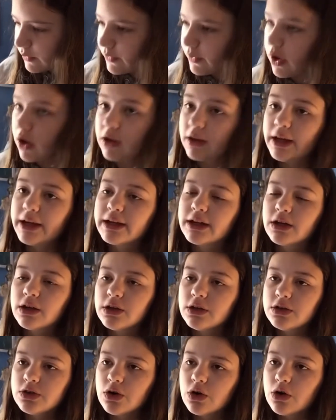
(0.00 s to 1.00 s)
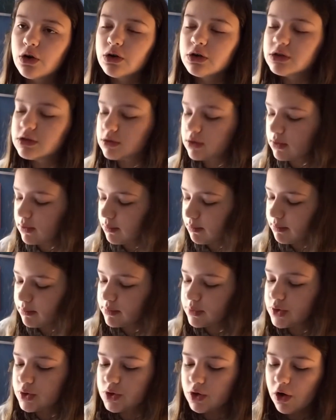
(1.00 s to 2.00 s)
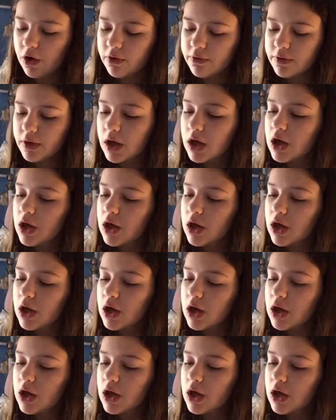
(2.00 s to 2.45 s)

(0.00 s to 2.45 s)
for like notes and stuff.